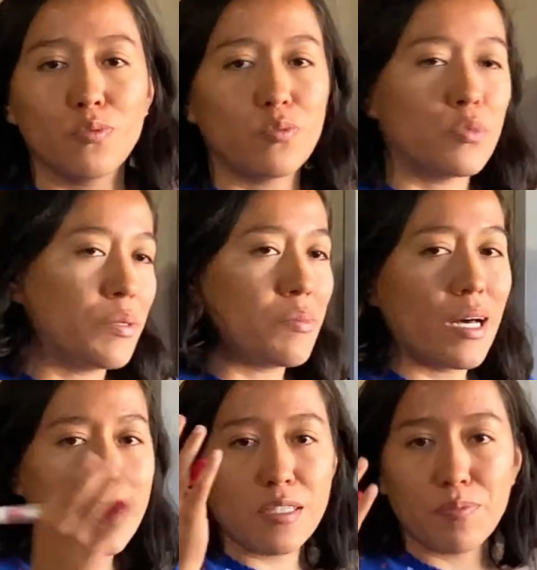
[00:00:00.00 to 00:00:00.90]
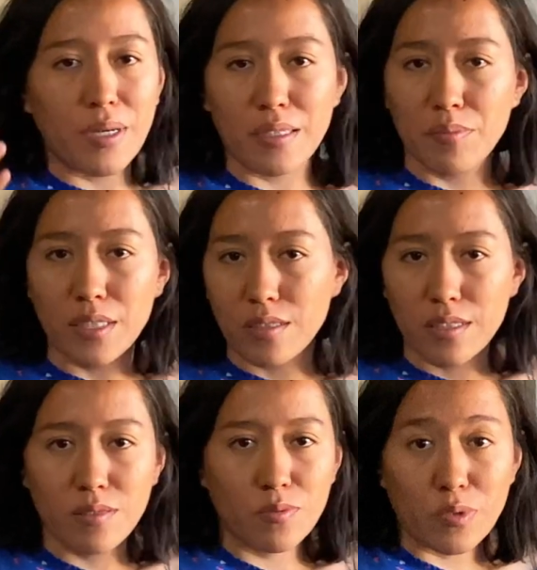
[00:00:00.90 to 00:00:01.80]
We must buy milk.
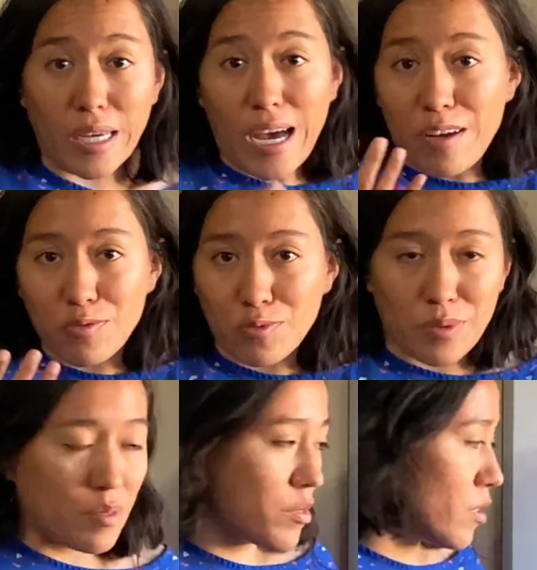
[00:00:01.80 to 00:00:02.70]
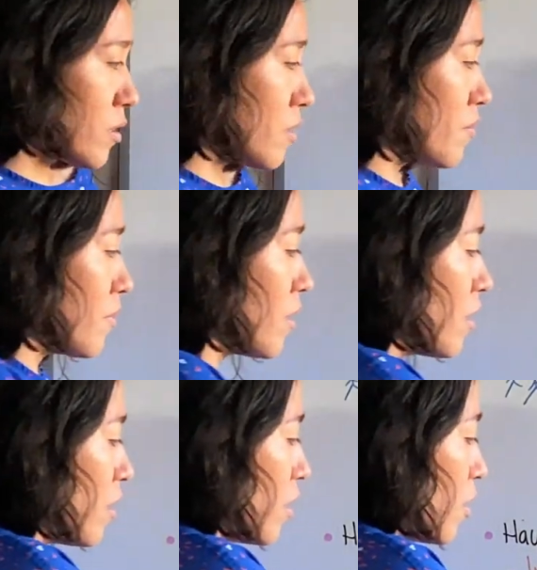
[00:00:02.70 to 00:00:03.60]
We have to buy milk.
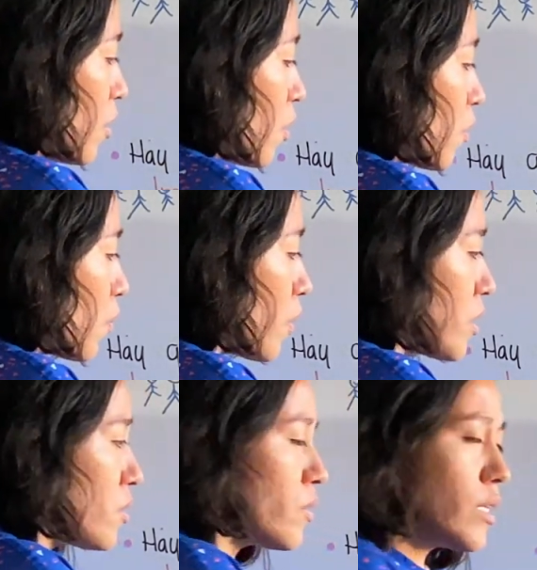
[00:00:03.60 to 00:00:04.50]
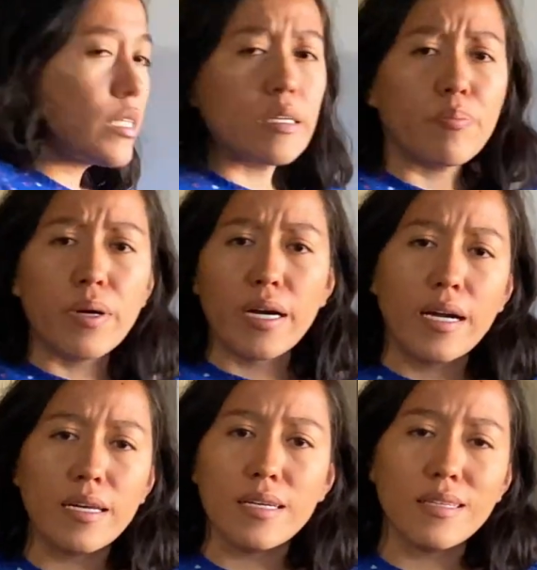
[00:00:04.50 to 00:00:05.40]
¿Cuándo hay que
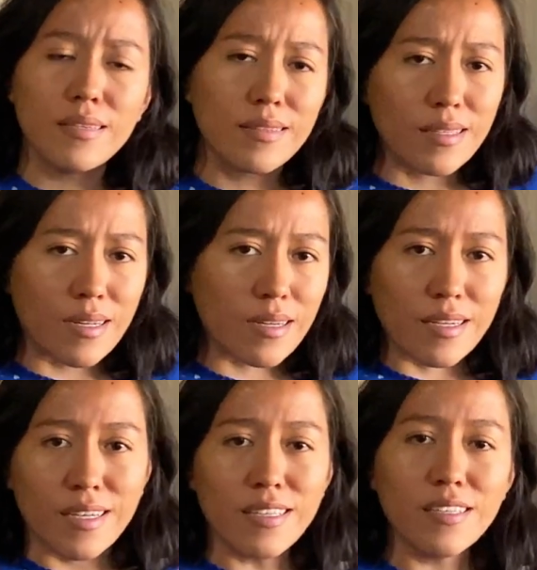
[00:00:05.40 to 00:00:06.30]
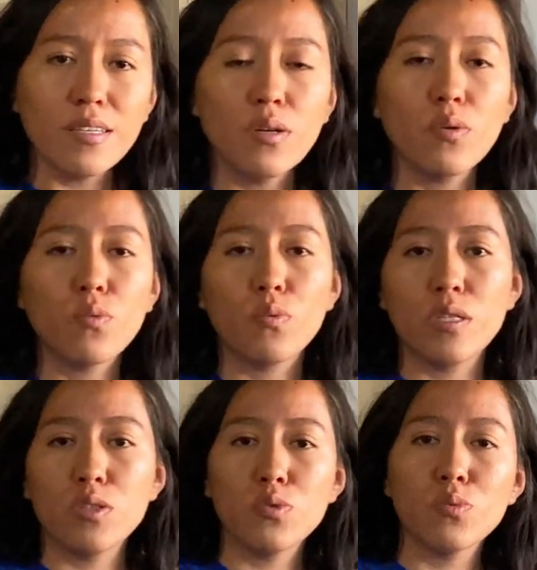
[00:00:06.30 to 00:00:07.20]
pagar el internet?
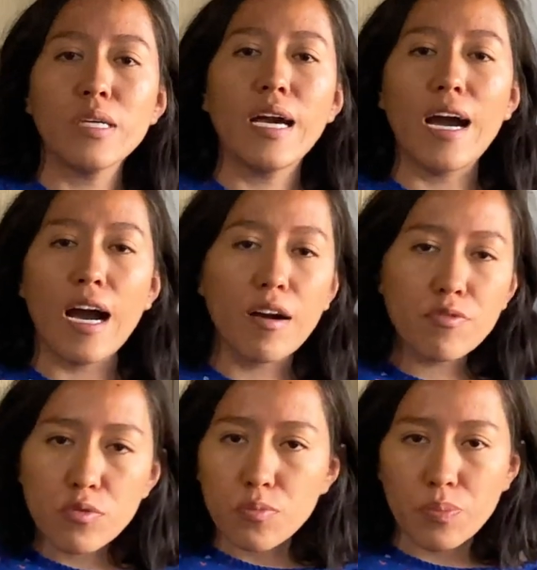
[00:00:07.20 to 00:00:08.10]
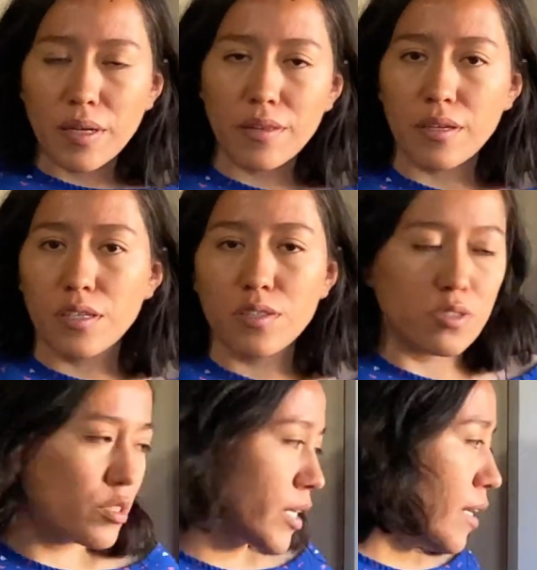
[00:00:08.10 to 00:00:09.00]
When do we have to pay the
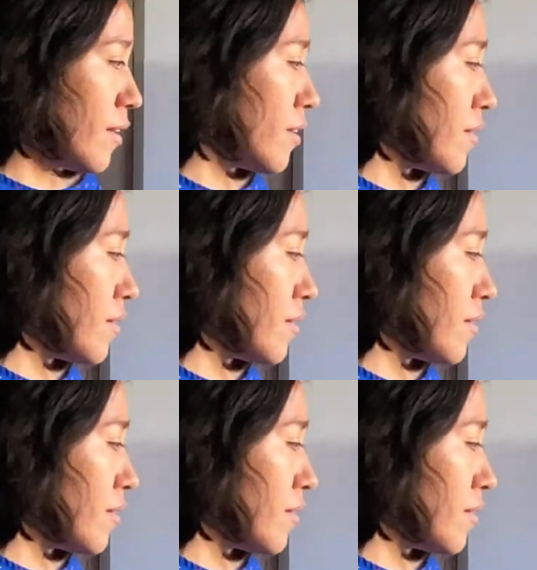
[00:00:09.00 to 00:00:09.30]
internet?